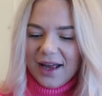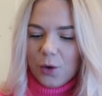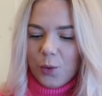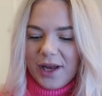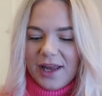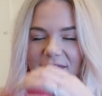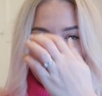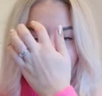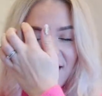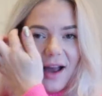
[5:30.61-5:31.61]
with
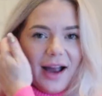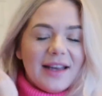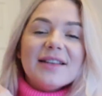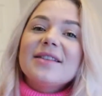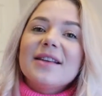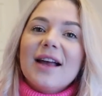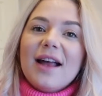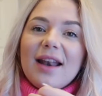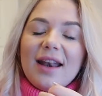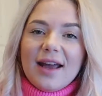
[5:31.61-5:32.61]
a nice
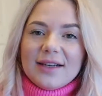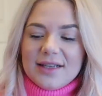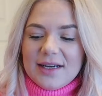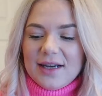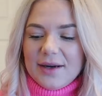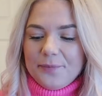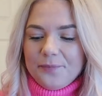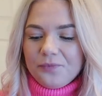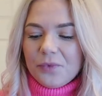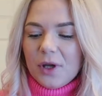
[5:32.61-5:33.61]
leather
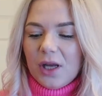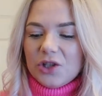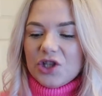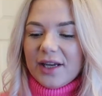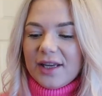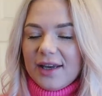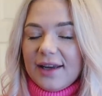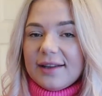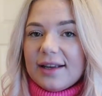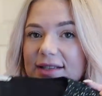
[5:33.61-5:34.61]

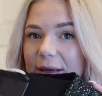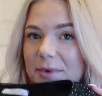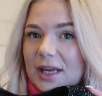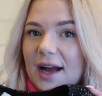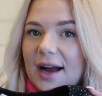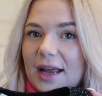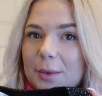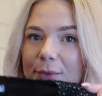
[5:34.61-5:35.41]
jacket and some knee-high